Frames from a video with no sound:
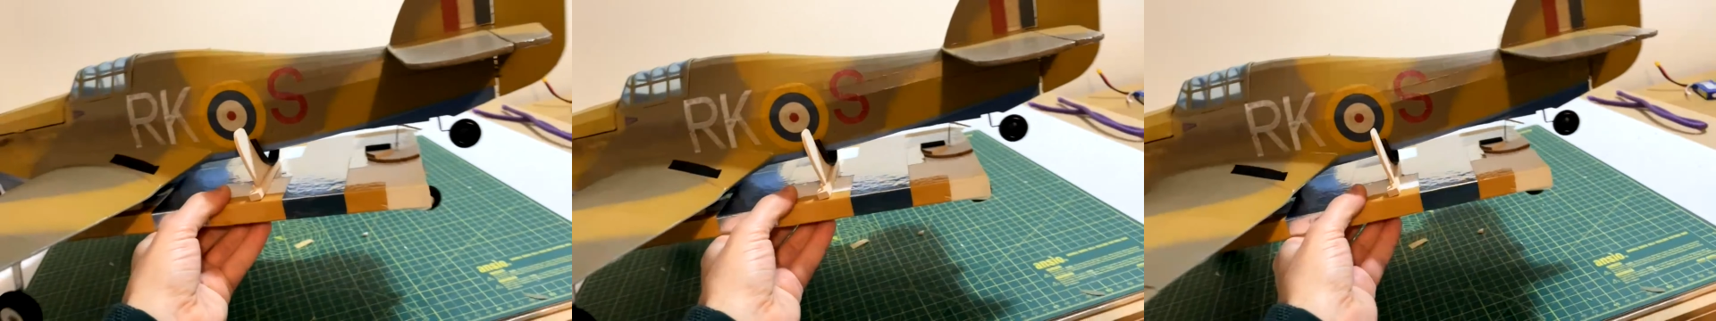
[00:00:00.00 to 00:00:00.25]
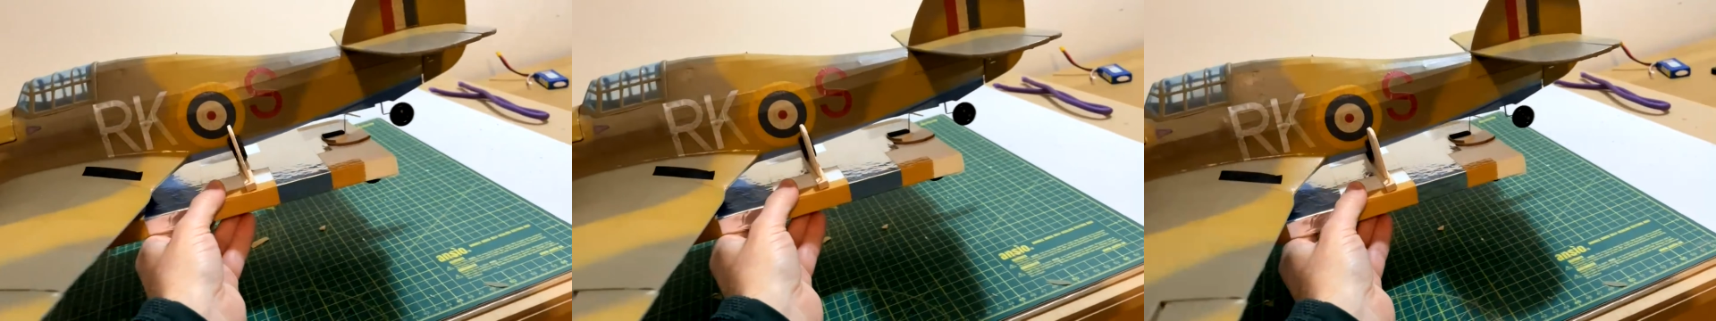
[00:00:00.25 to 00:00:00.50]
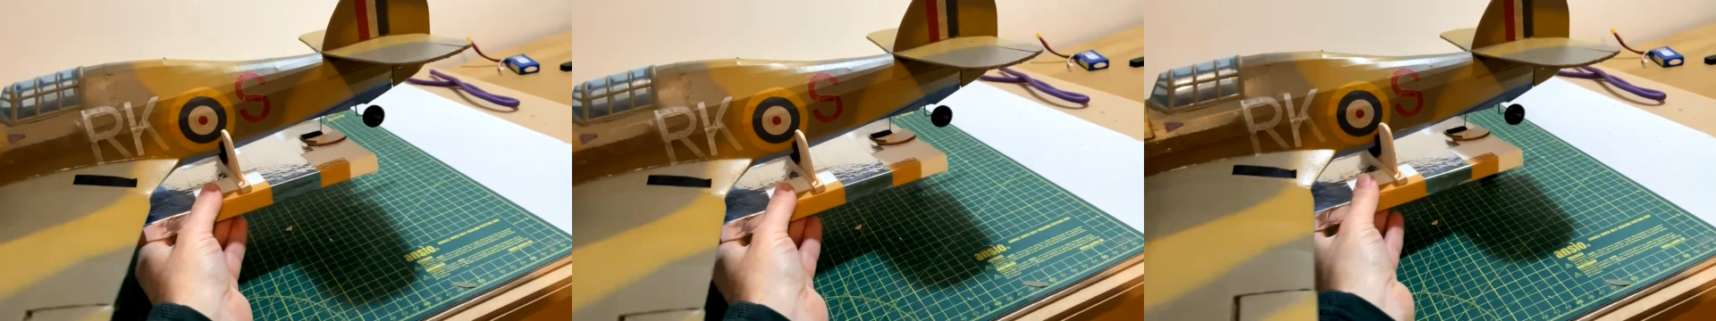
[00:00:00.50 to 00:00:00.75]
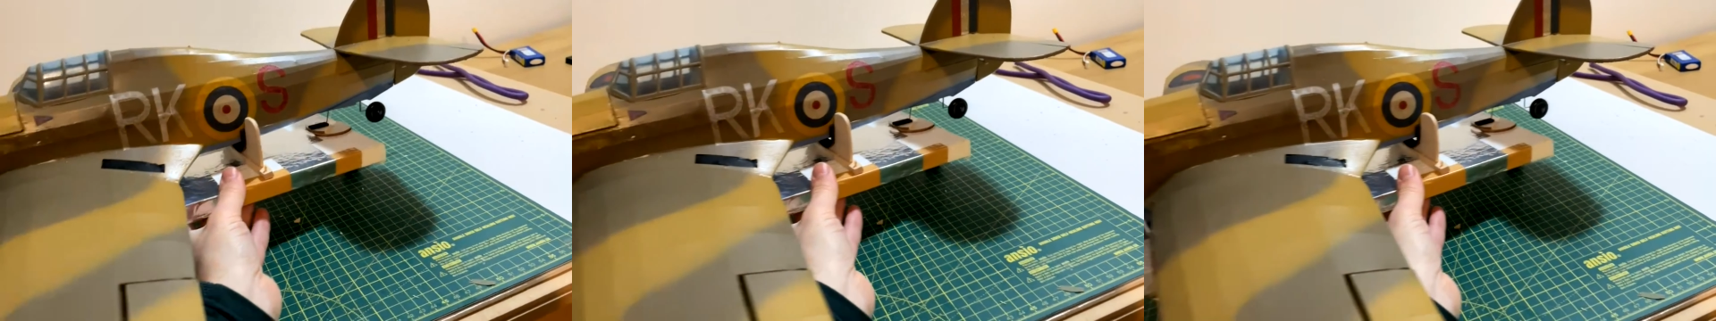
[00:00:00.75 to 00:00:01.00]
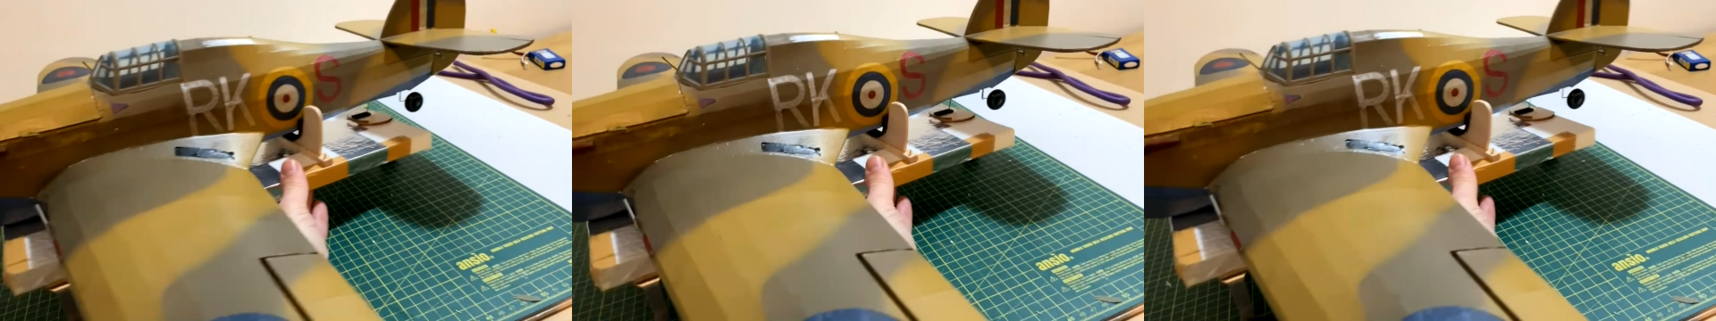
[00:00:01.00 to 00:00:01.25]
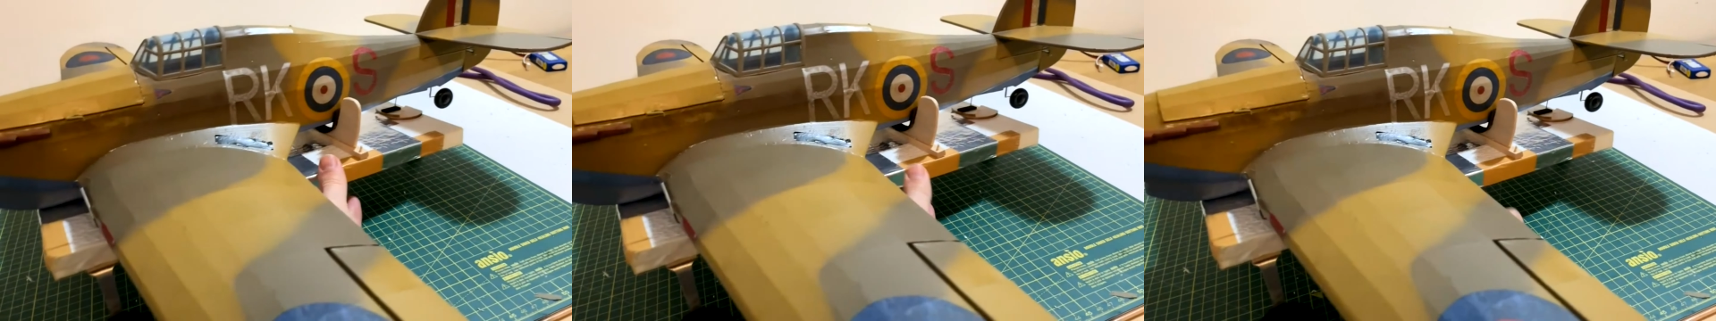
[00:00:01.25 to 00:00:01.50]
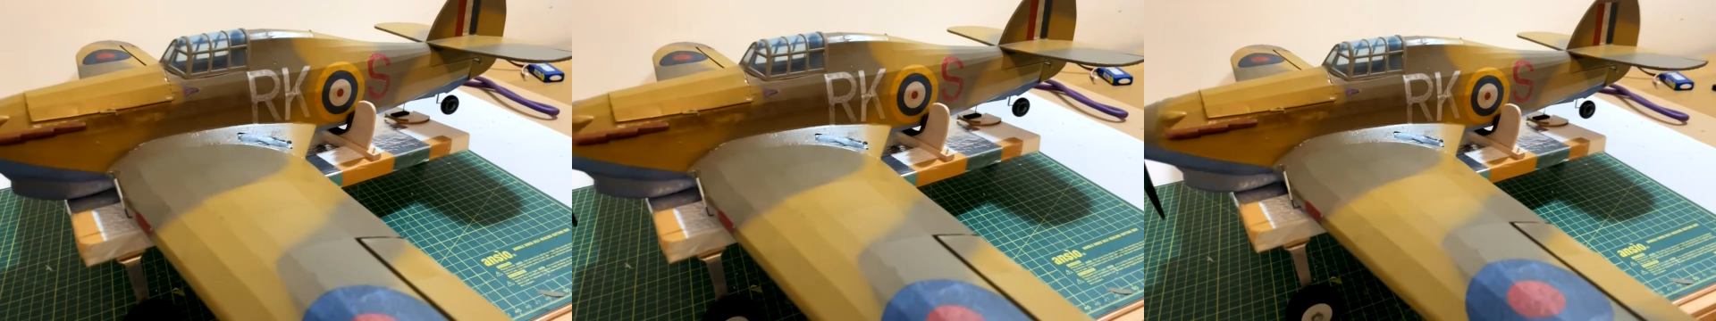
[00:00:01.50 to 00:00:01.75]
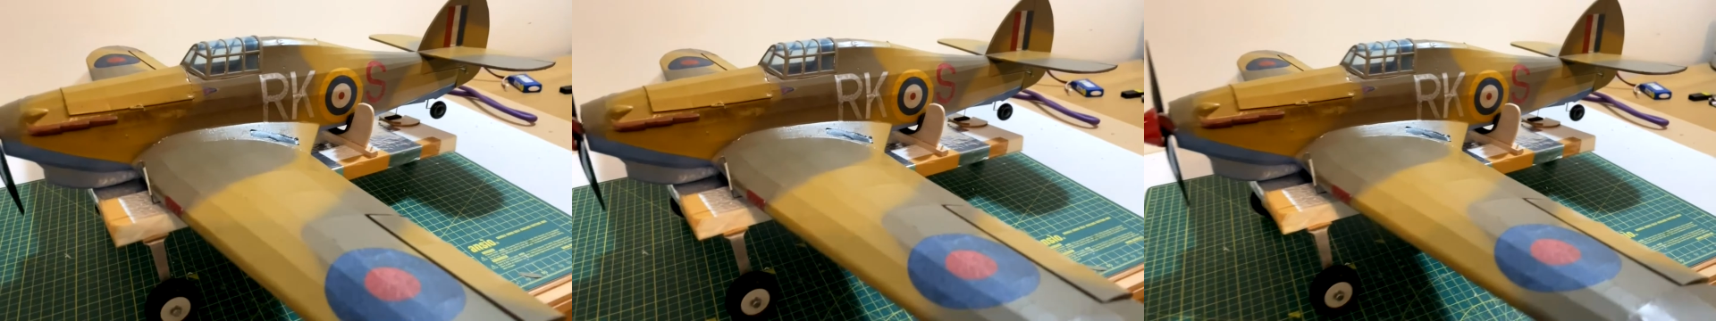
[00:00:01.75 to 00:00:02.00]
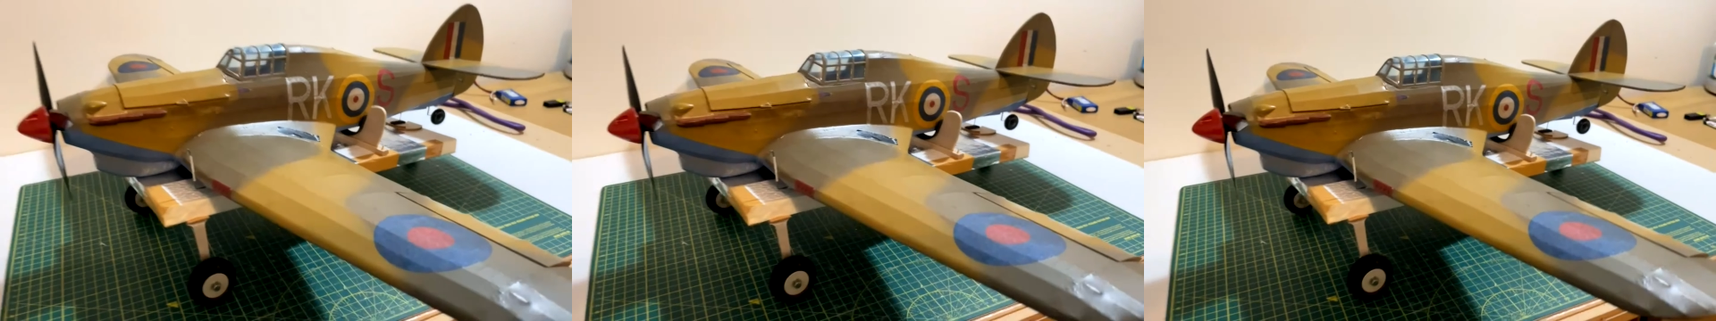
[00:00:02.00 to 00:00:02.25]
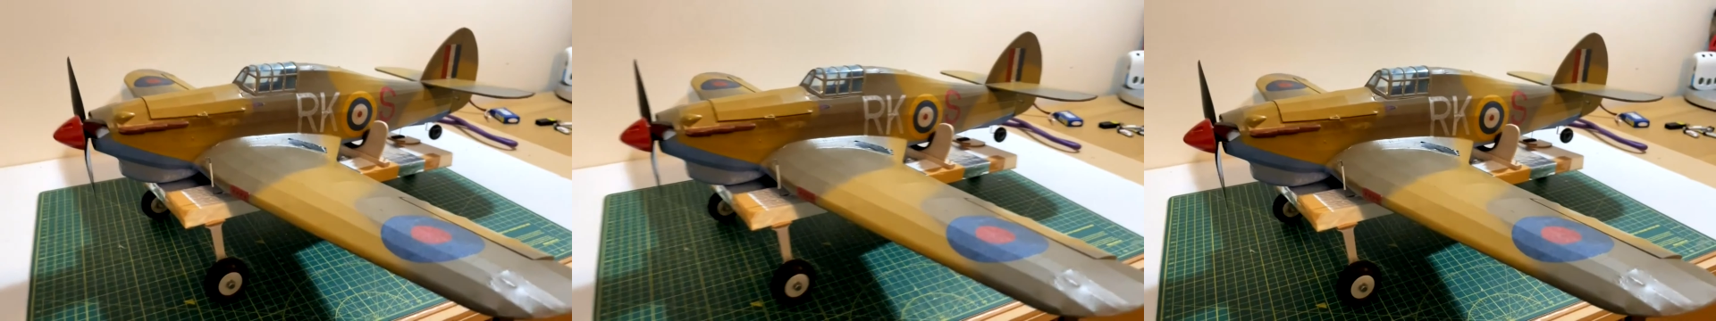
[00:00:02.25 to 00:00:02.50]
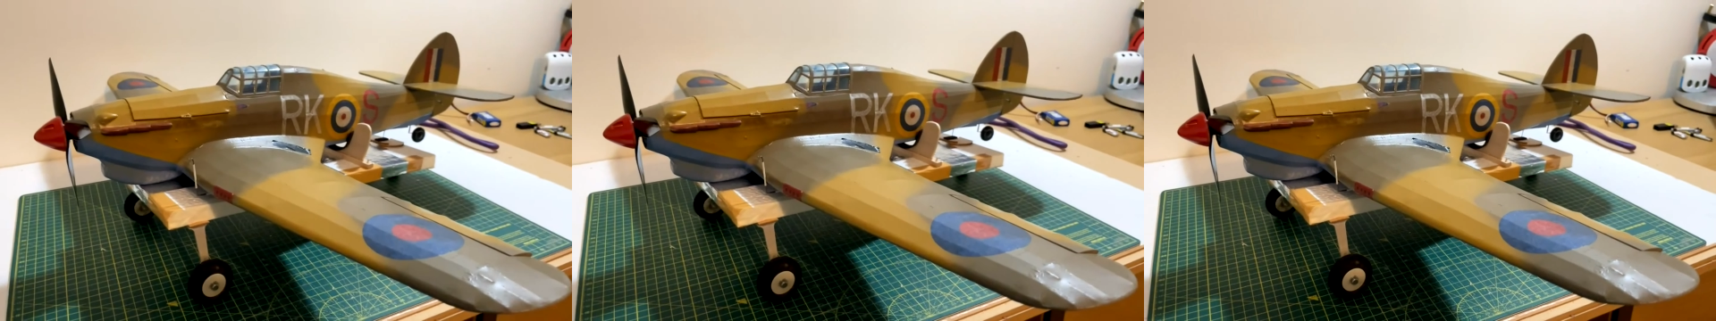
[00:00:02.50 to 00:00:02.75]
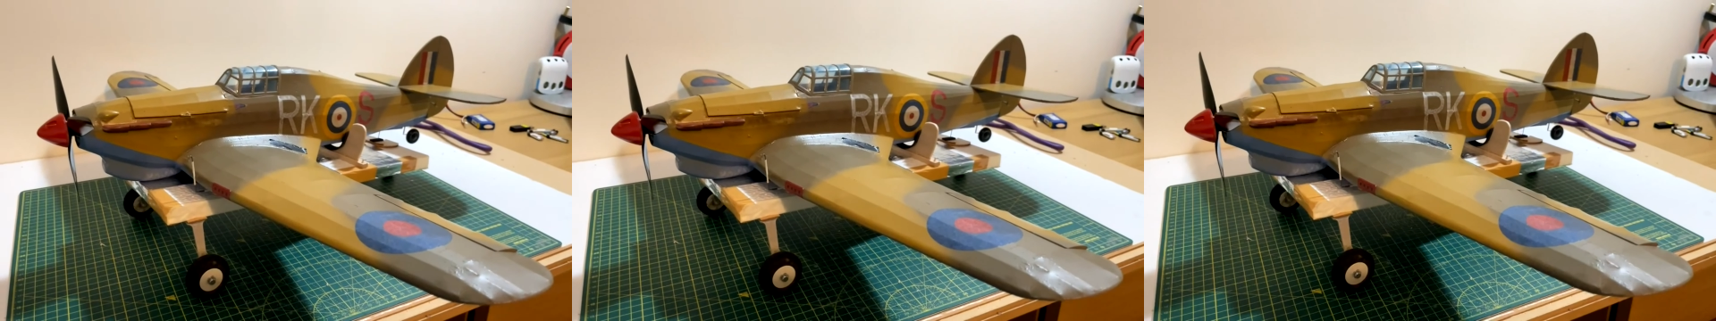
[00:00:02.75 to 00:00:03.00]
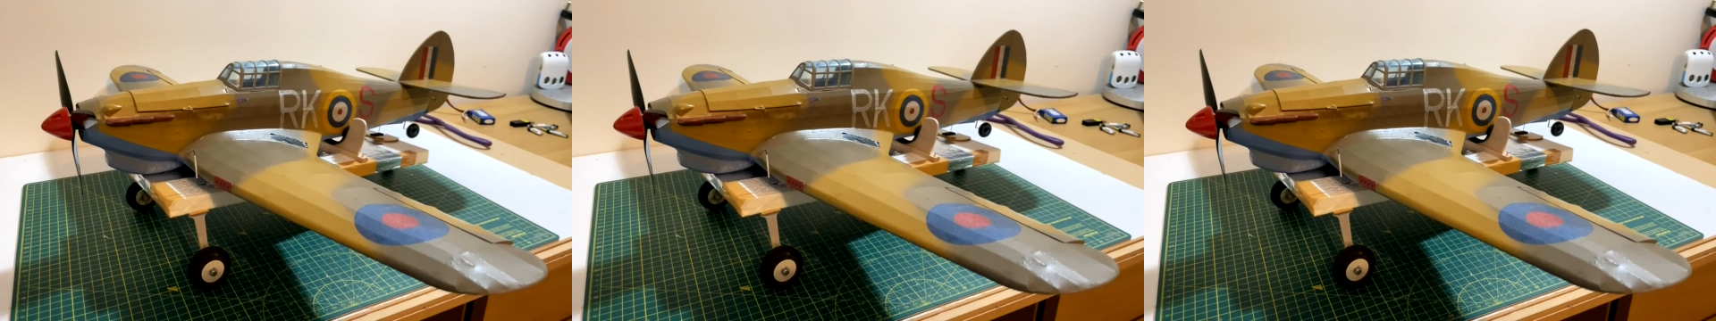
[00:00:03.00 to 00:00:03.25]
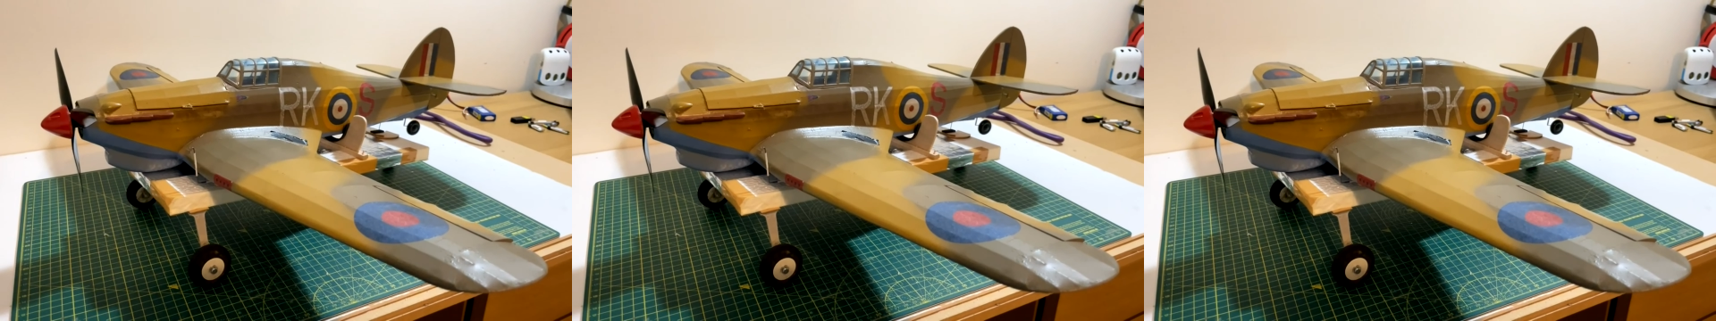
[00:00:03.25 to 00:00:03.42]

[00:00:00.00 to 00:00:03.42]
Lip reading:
(no speaker visible)